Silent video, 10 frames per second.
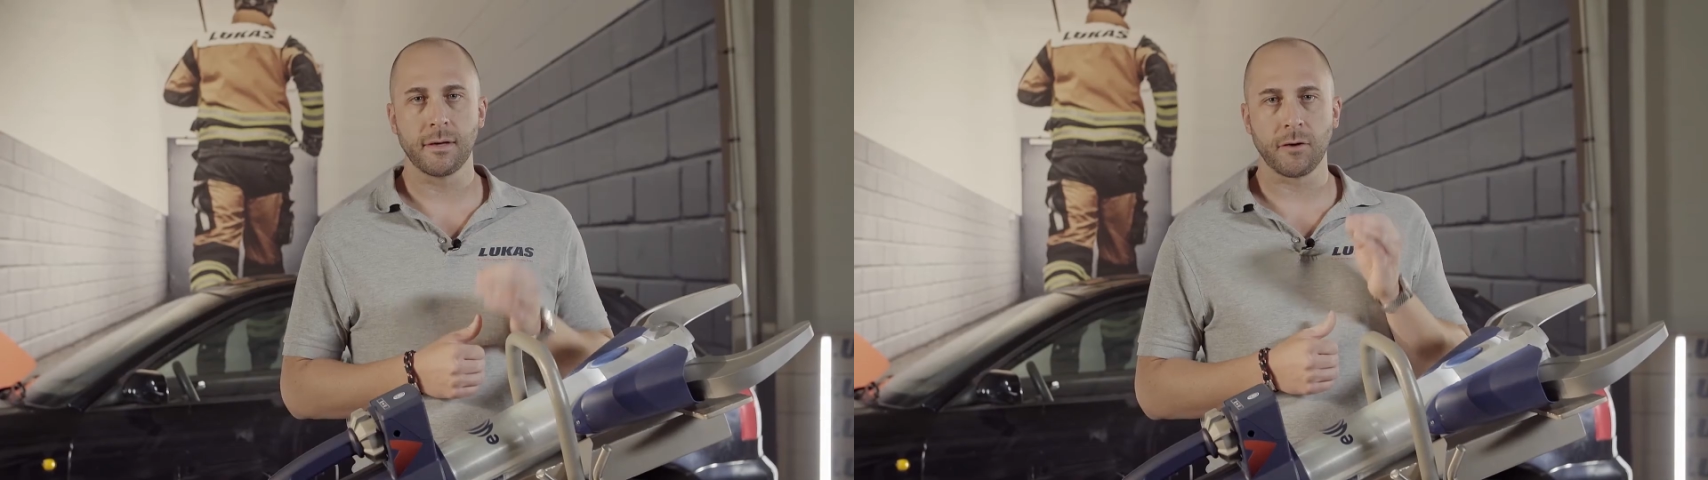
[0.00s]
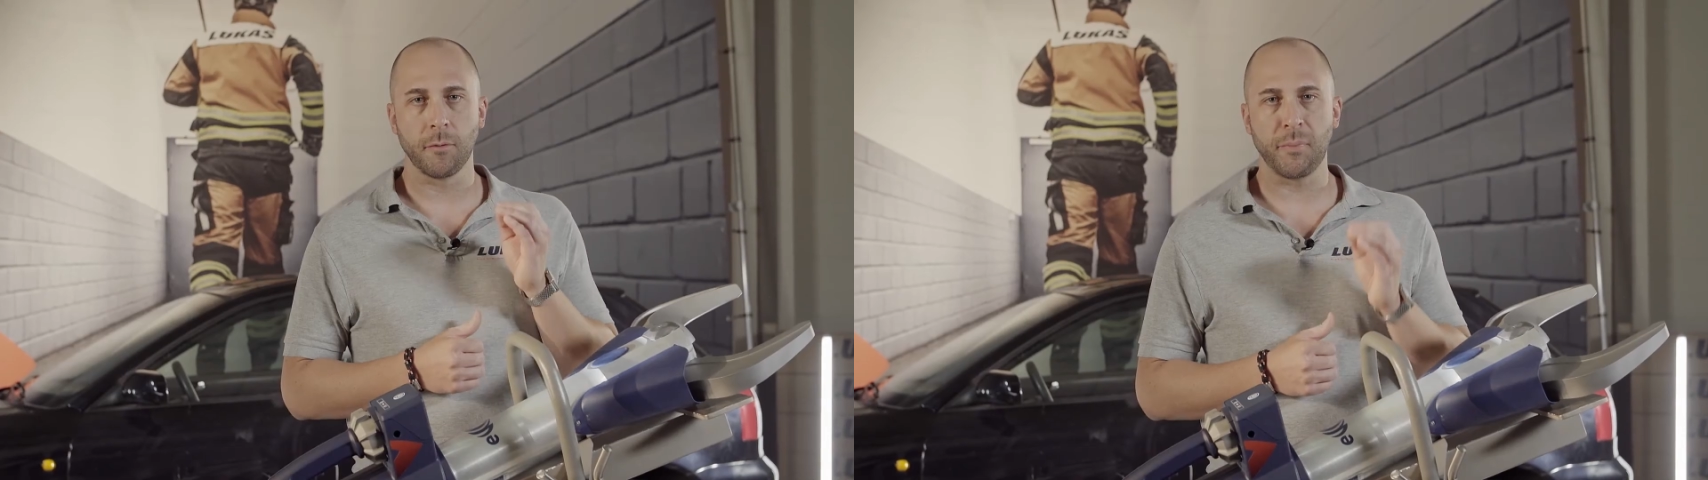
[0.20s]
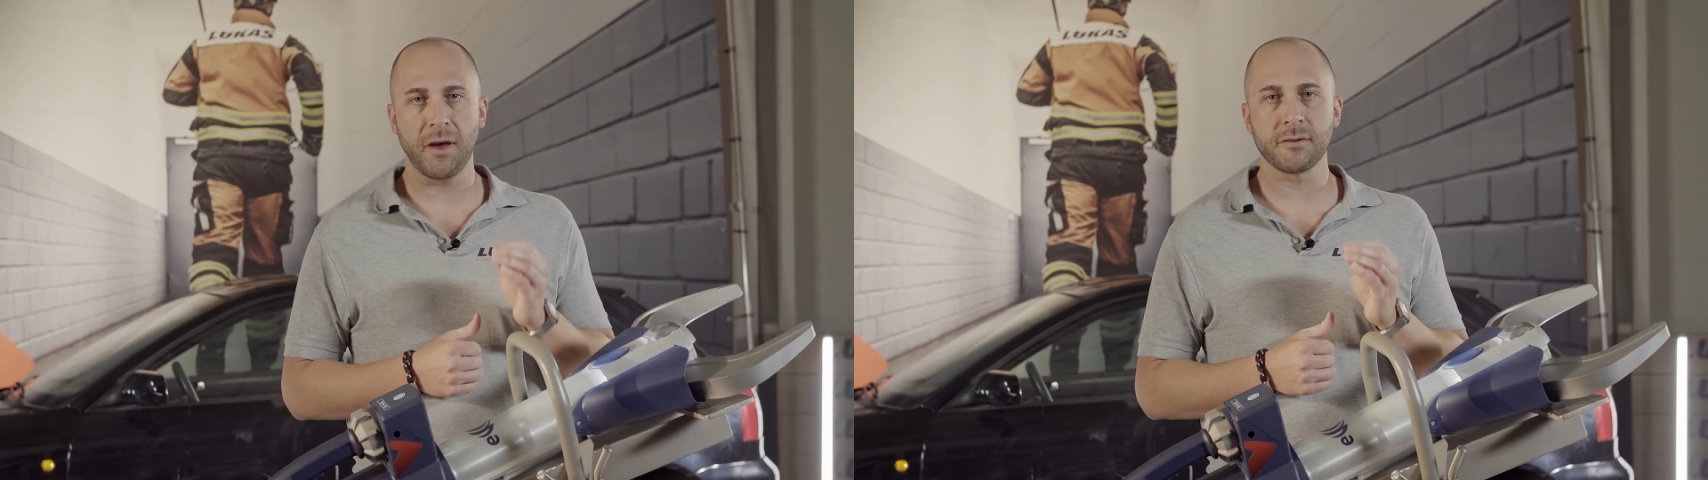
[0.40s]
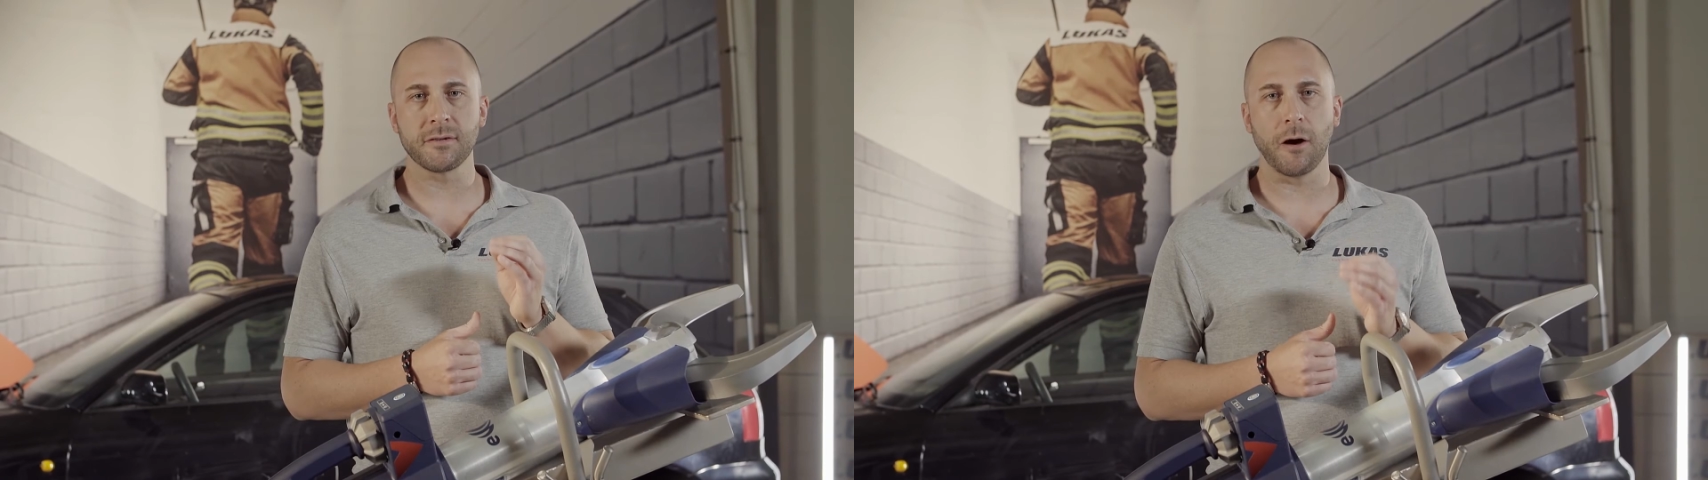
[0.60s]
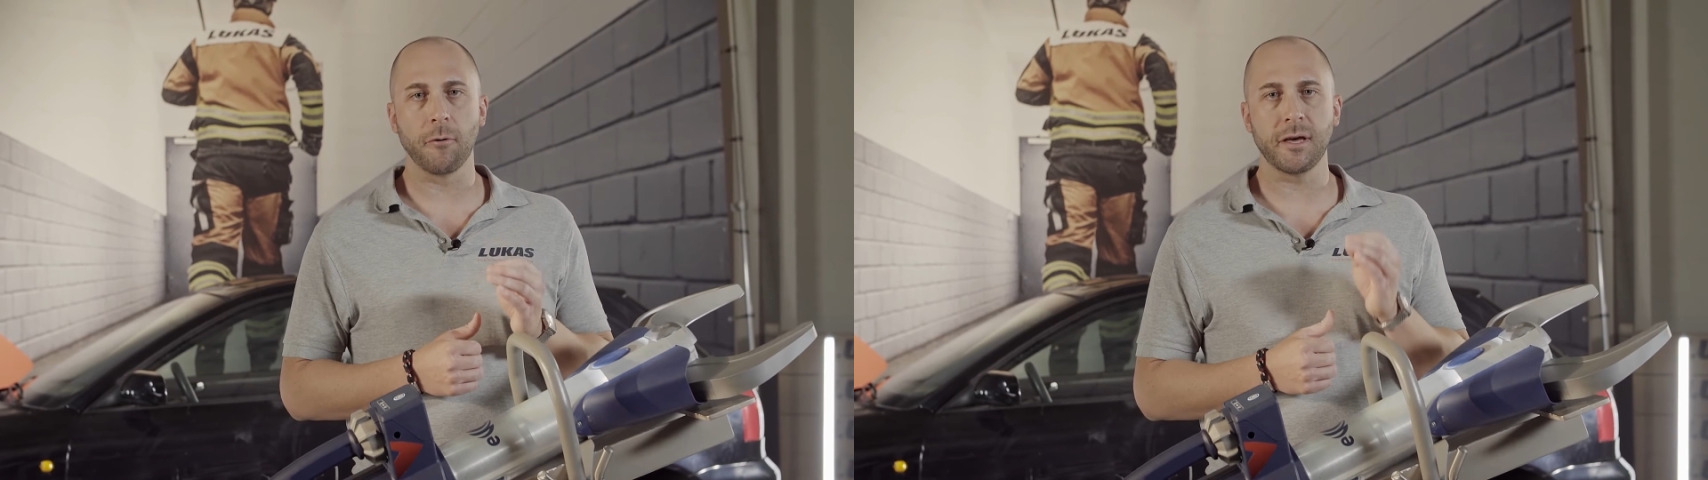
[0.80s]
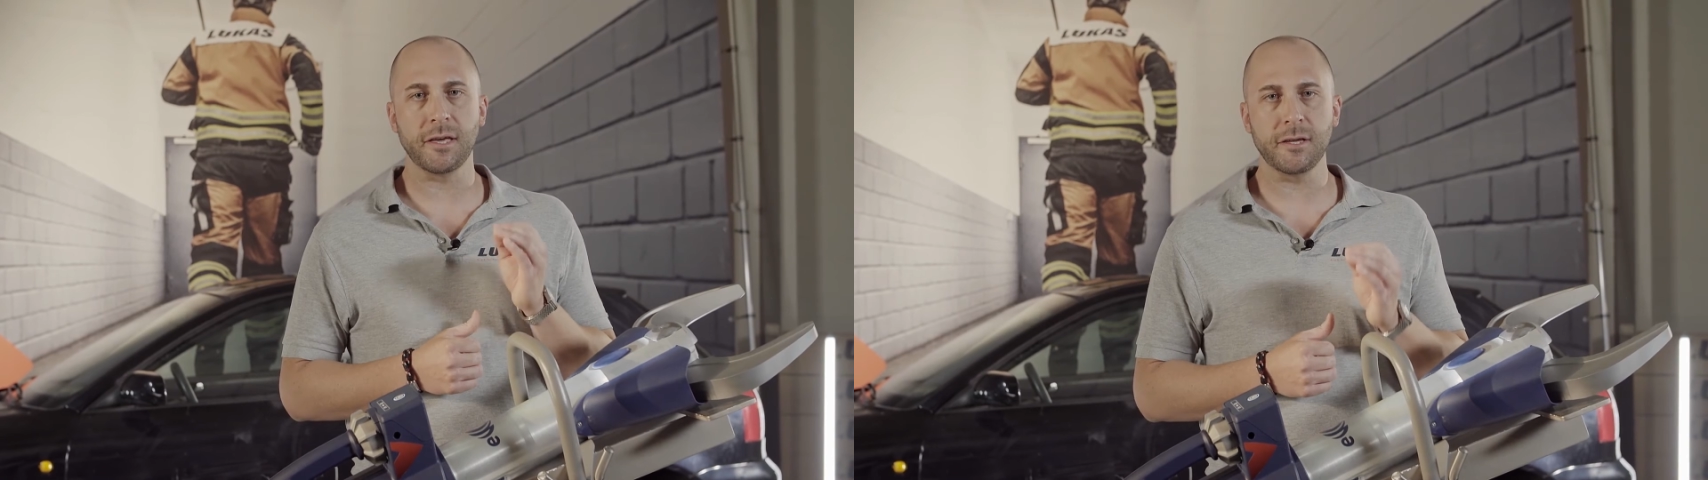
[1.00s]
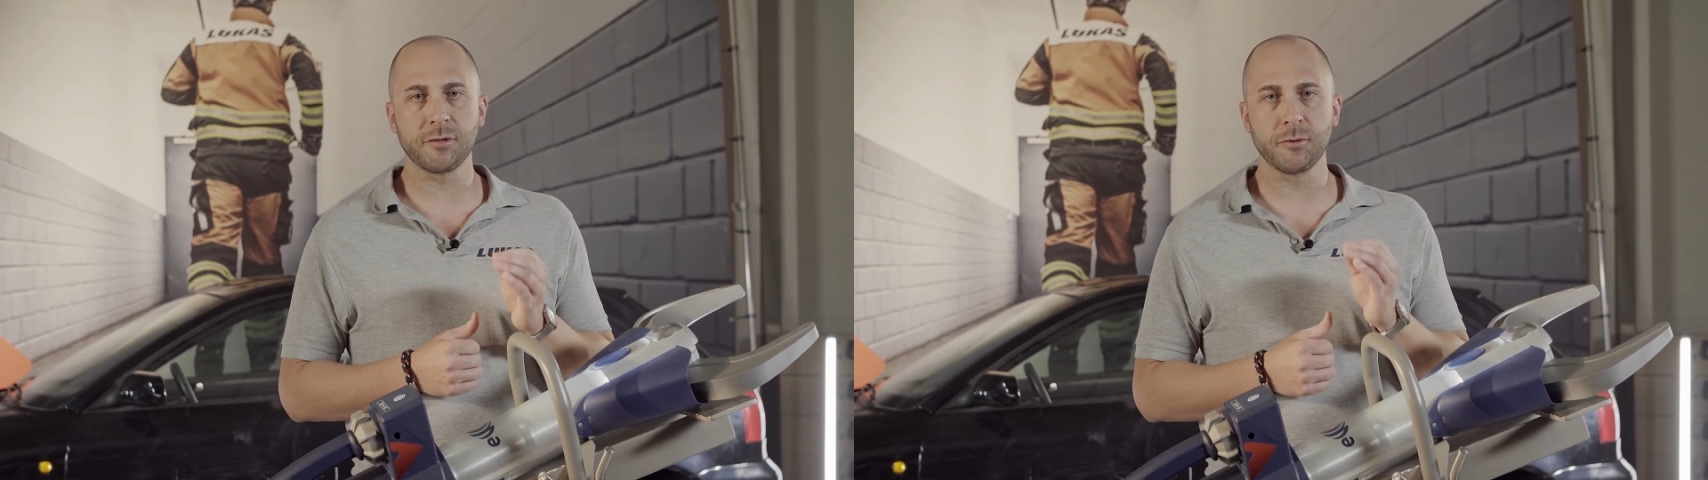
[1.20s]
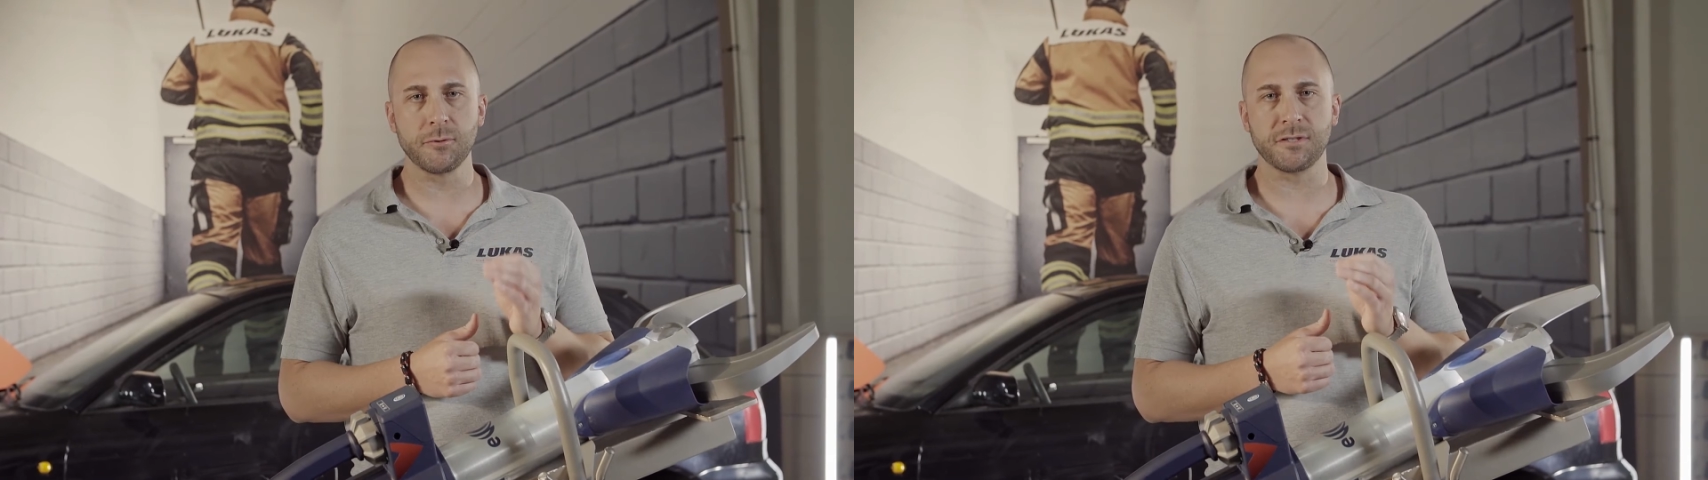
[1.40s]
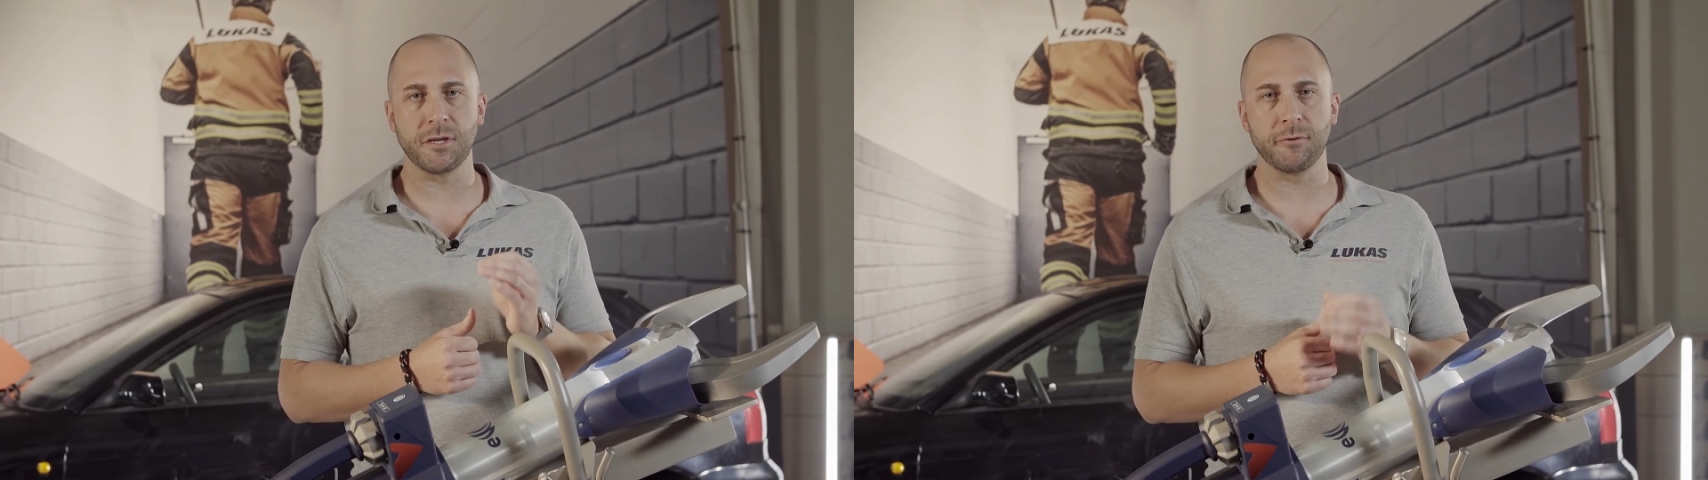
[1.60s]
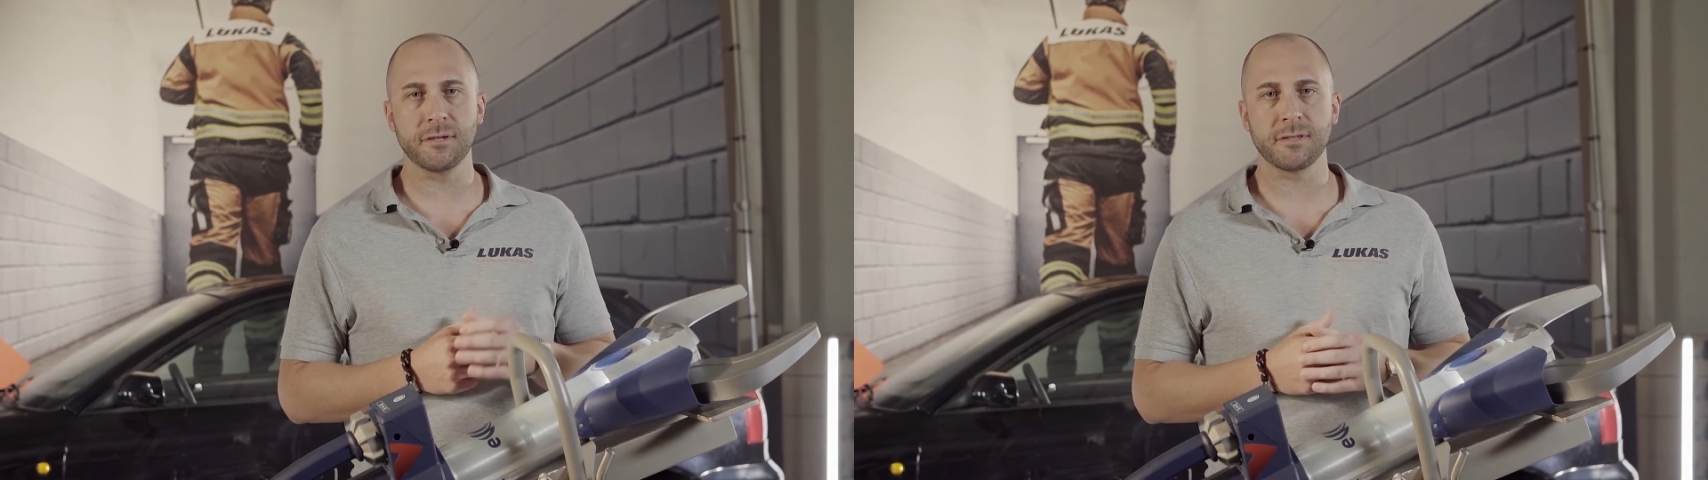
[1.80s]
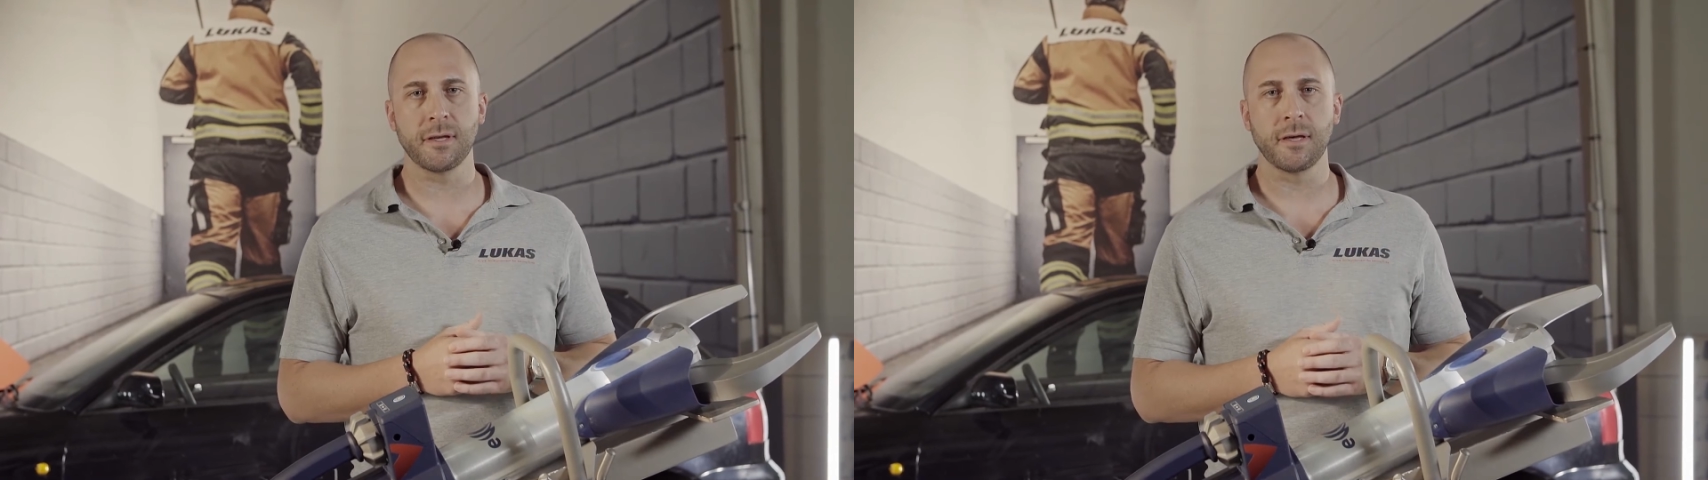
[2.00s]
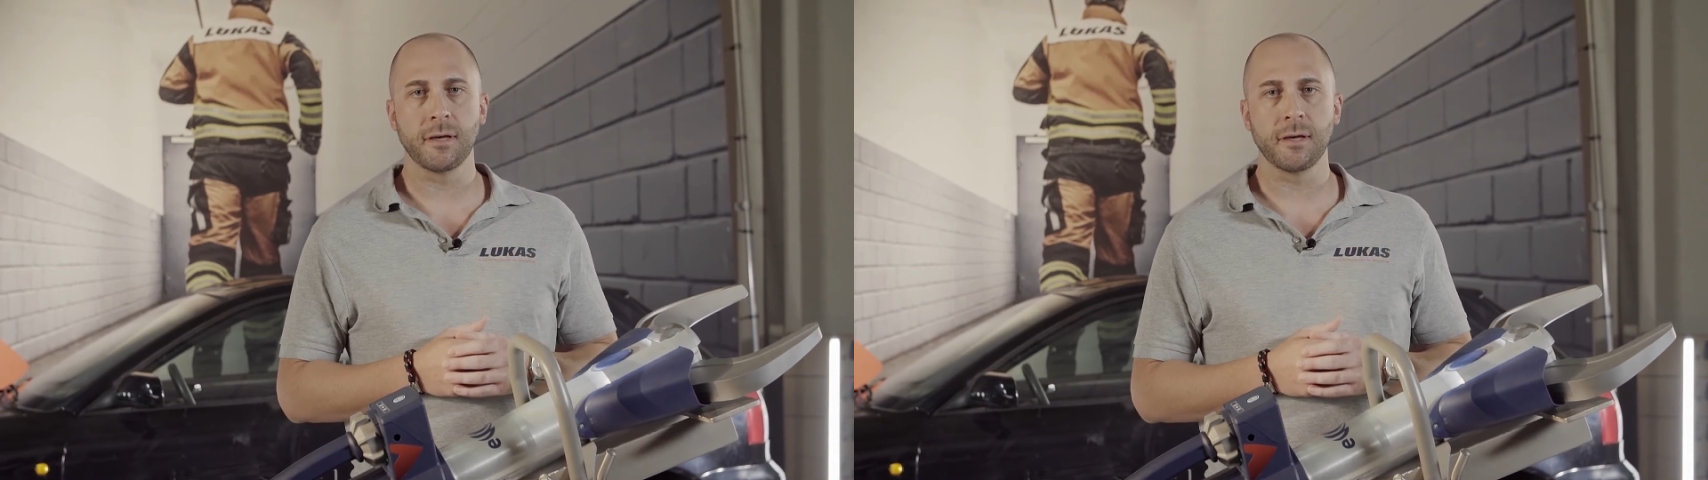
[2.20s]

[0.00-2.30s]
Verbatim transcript: Compared to our E2 series,